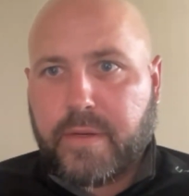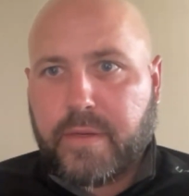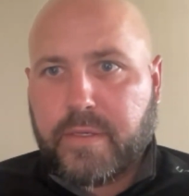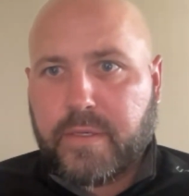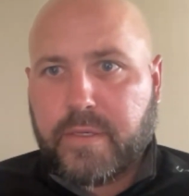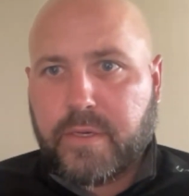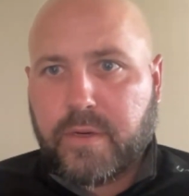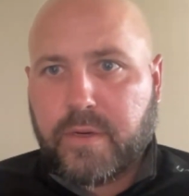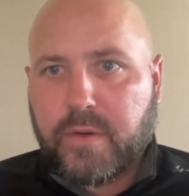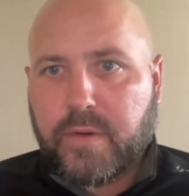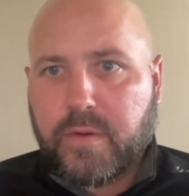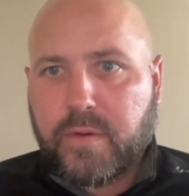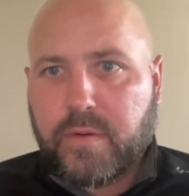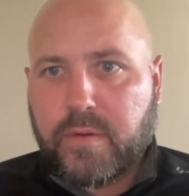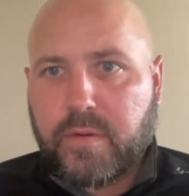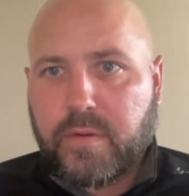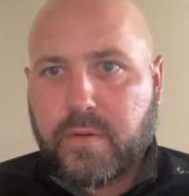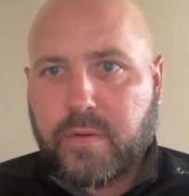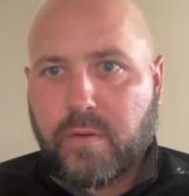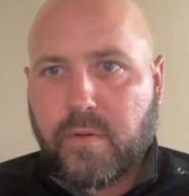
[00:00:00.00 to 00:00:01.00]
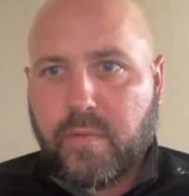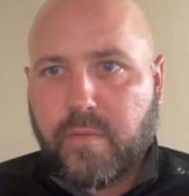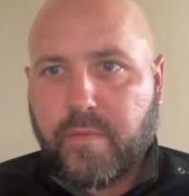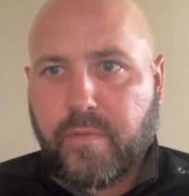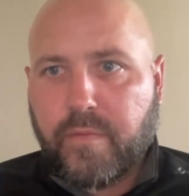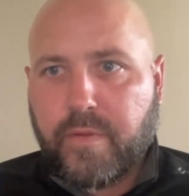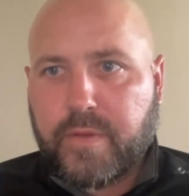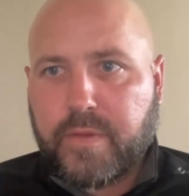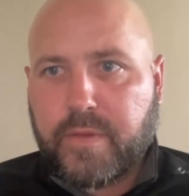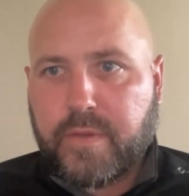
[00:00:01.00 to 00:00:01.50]
So
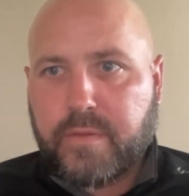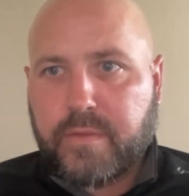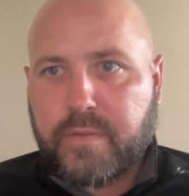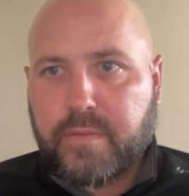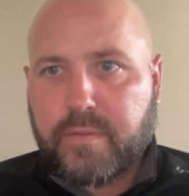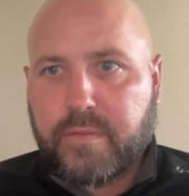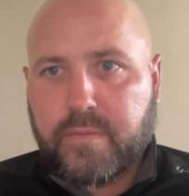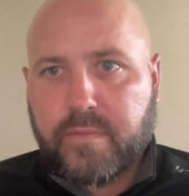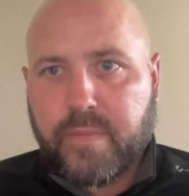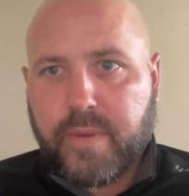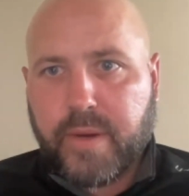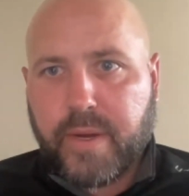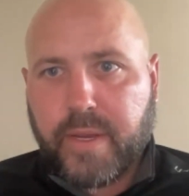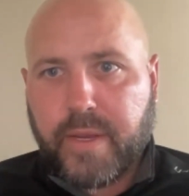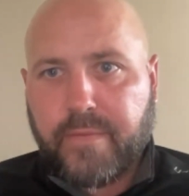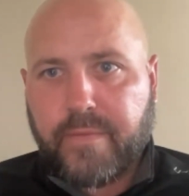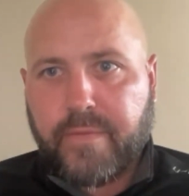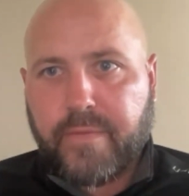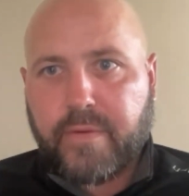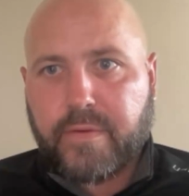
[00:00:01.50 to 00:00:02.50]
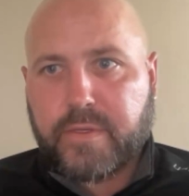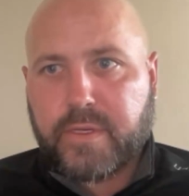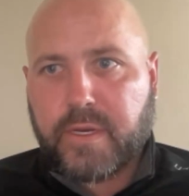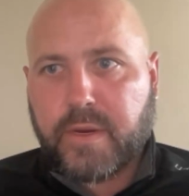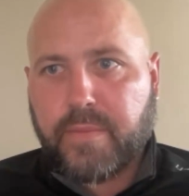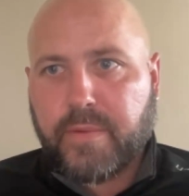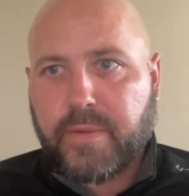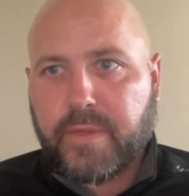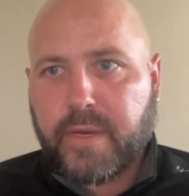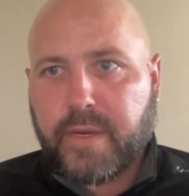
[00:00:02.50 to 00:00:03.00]
hopefully by giving those
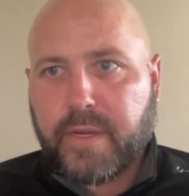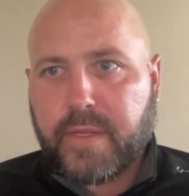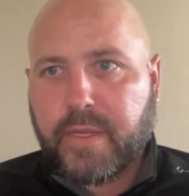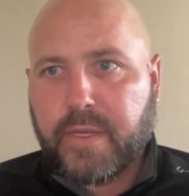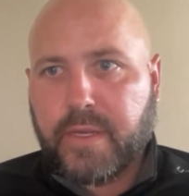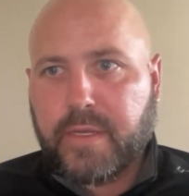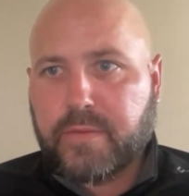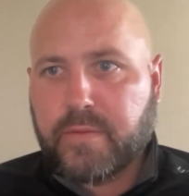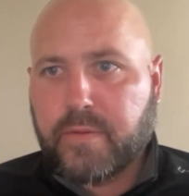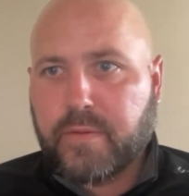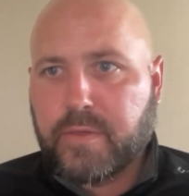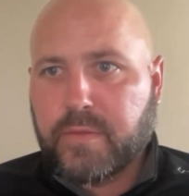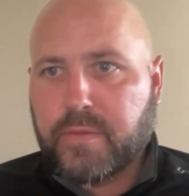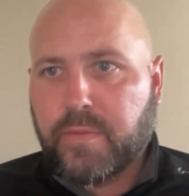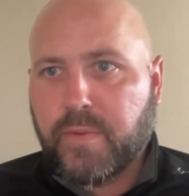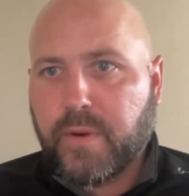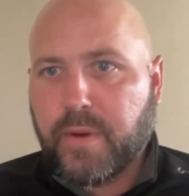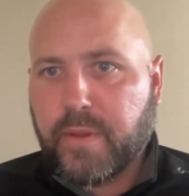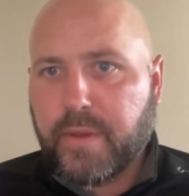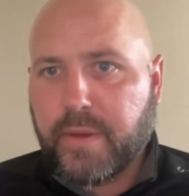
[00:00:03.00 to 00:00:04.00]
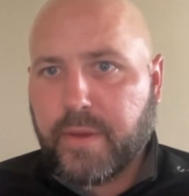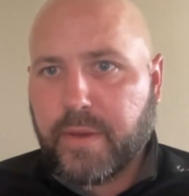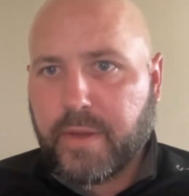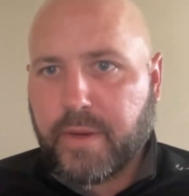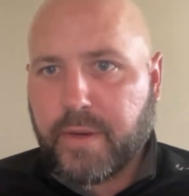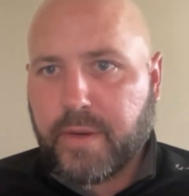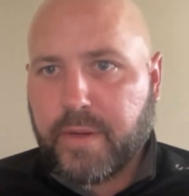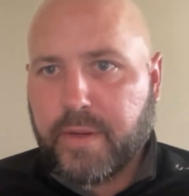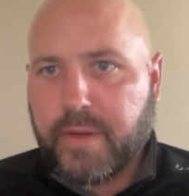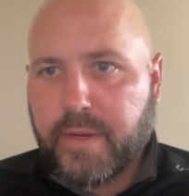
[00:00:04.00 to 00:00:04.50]
couple techniques, whether it's breathing
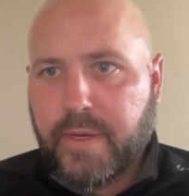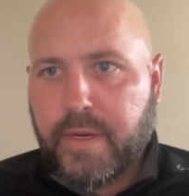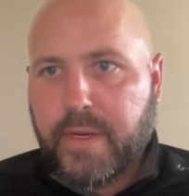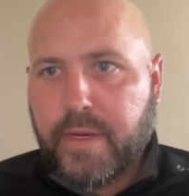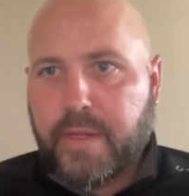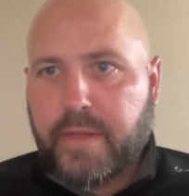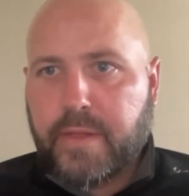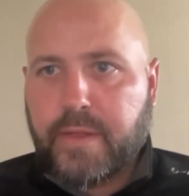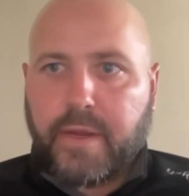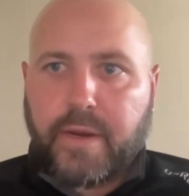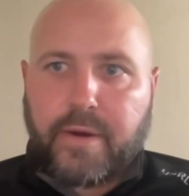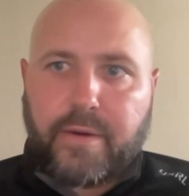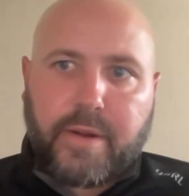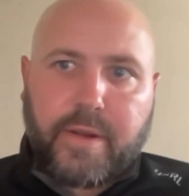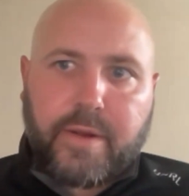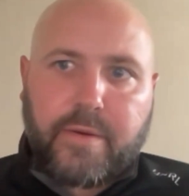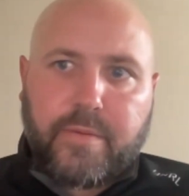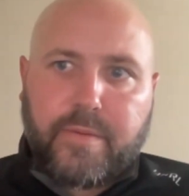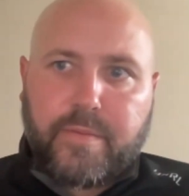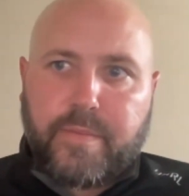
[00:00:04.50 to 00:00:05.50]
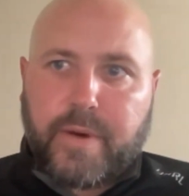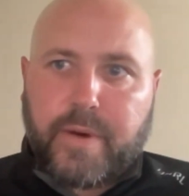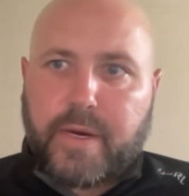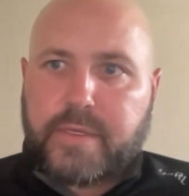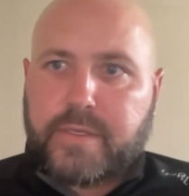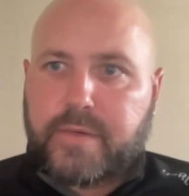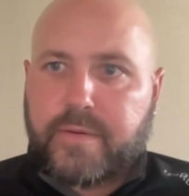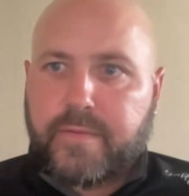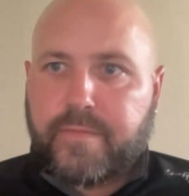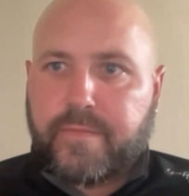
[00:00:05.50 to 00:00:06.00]
and layering it with
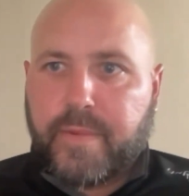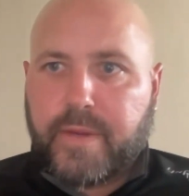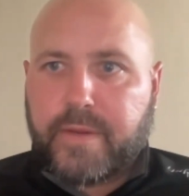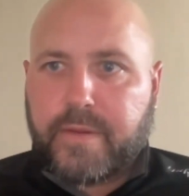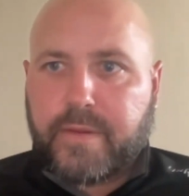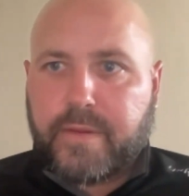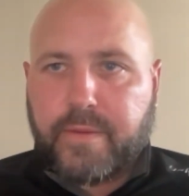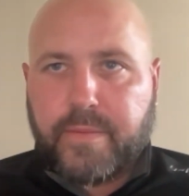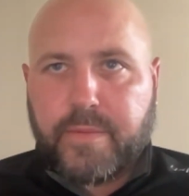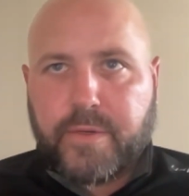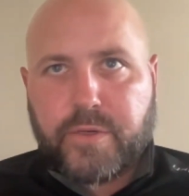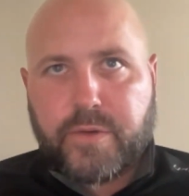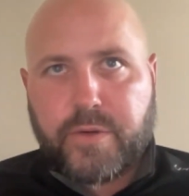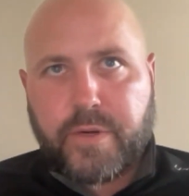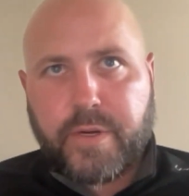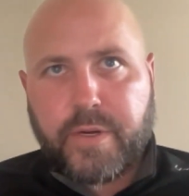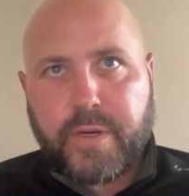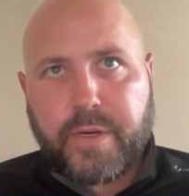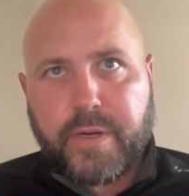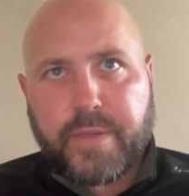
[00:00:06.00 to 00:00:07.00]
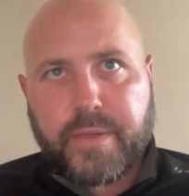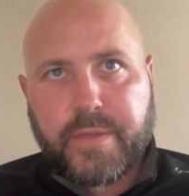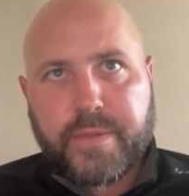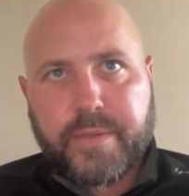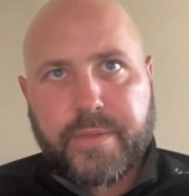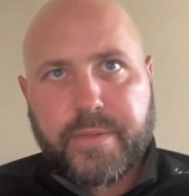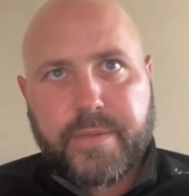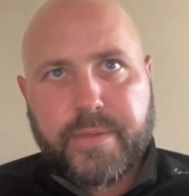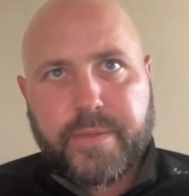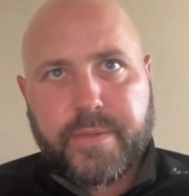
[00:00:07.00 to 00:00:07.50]
positive mental imagery and
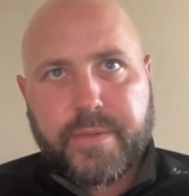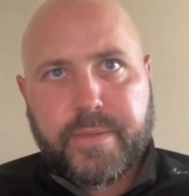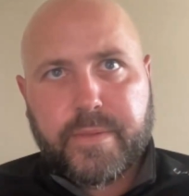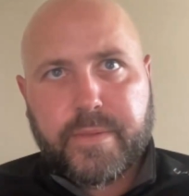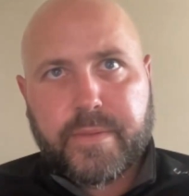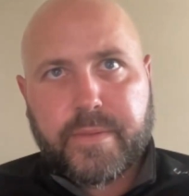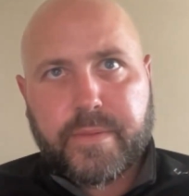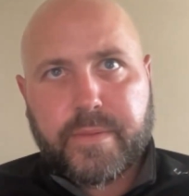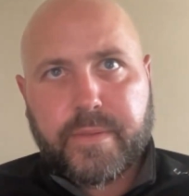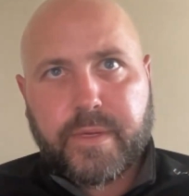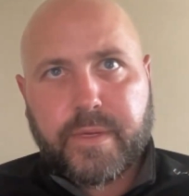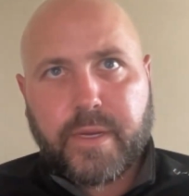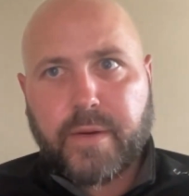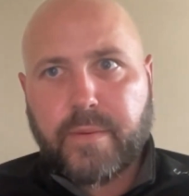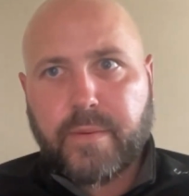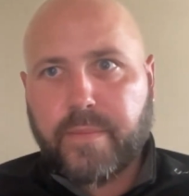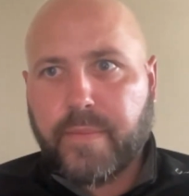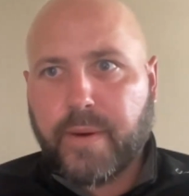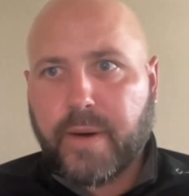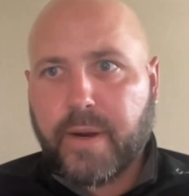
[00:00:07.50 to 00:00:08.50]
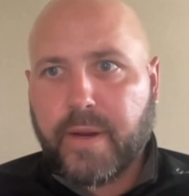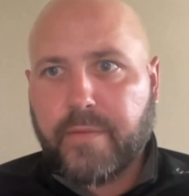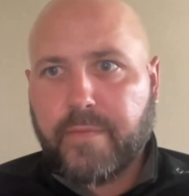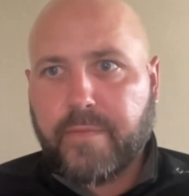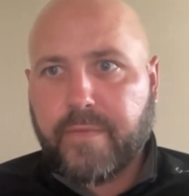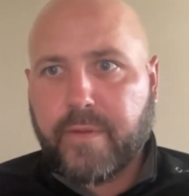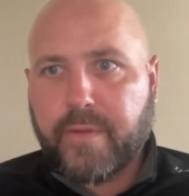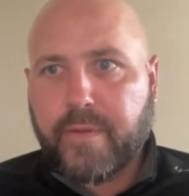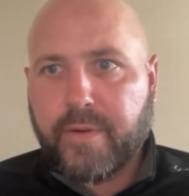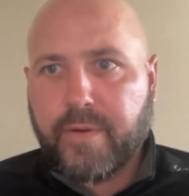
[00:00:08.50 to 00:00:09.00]
getting your body
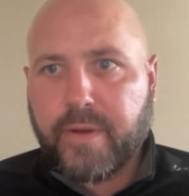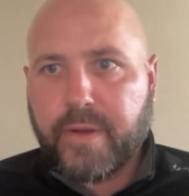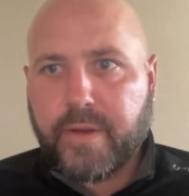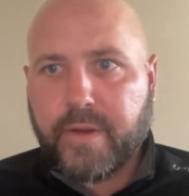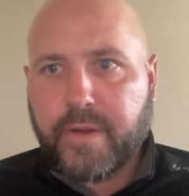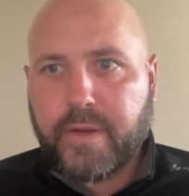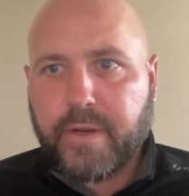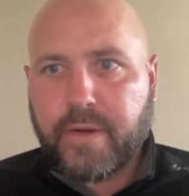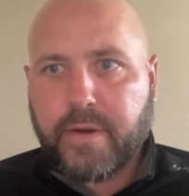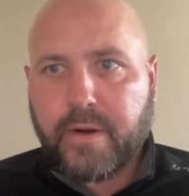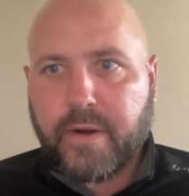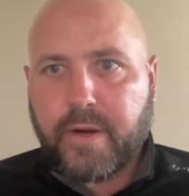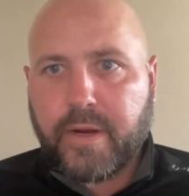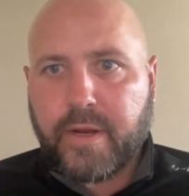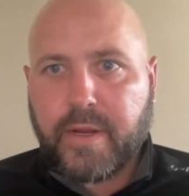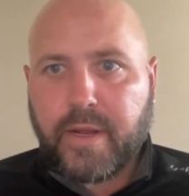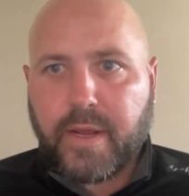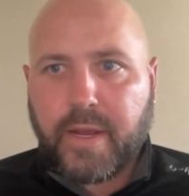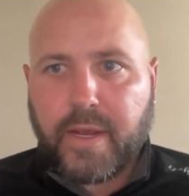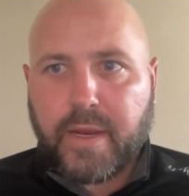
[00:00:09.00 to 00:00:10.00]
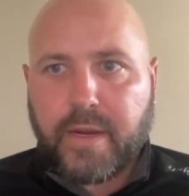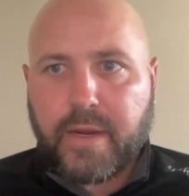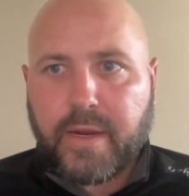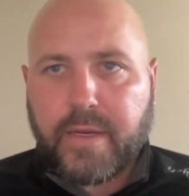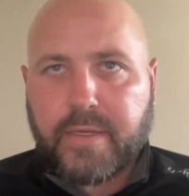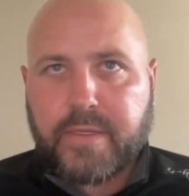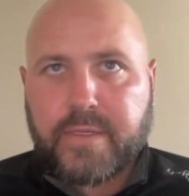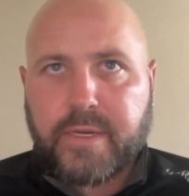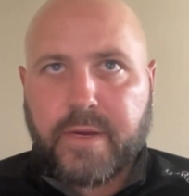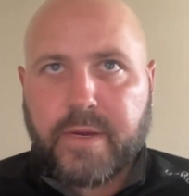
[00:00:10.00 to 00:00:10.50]
flowing and getting your hand-eye
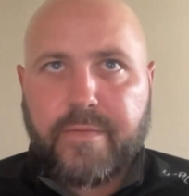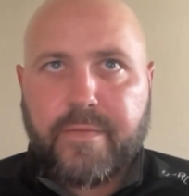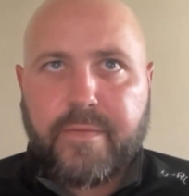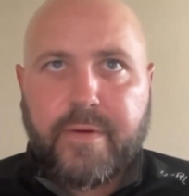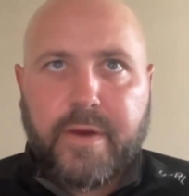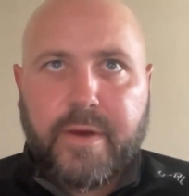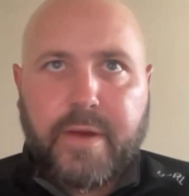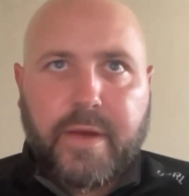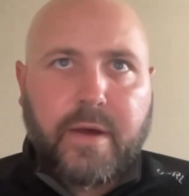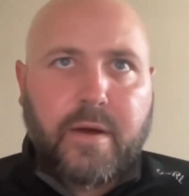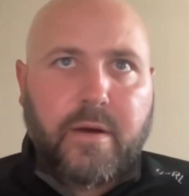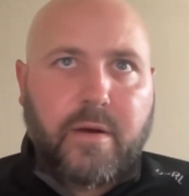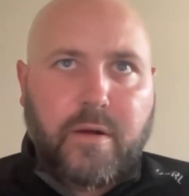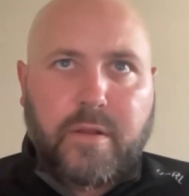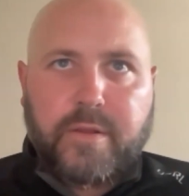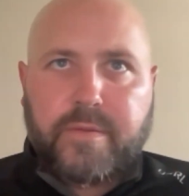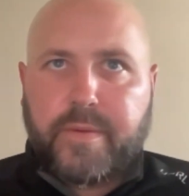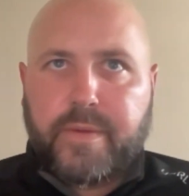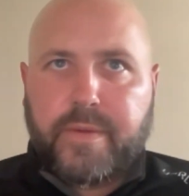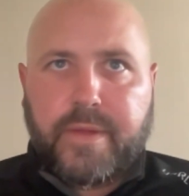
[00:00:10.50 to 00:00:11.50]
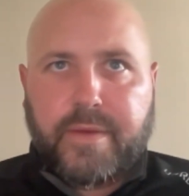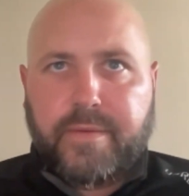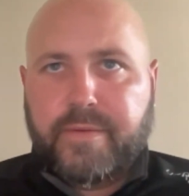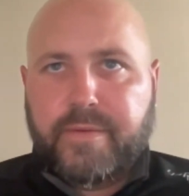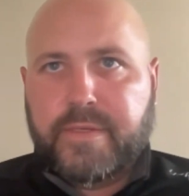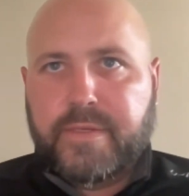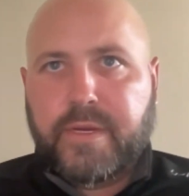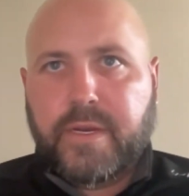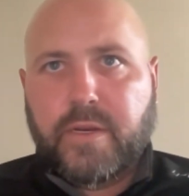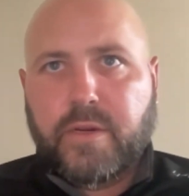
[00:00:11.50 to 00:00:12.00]
stuff, ultimately, like we
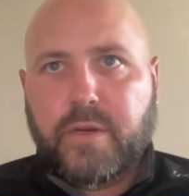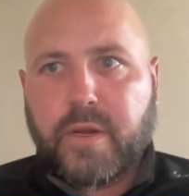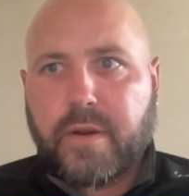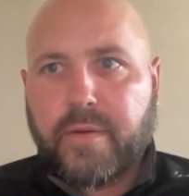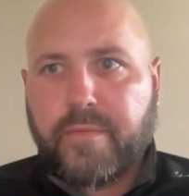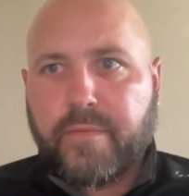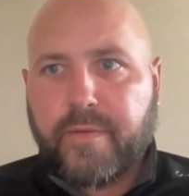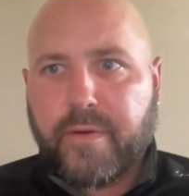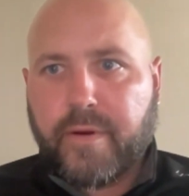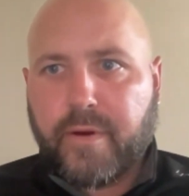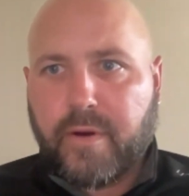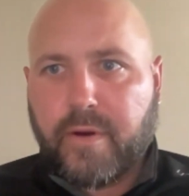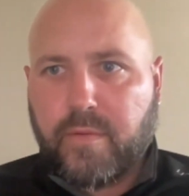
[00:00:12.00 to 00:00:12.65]
said, you got to figure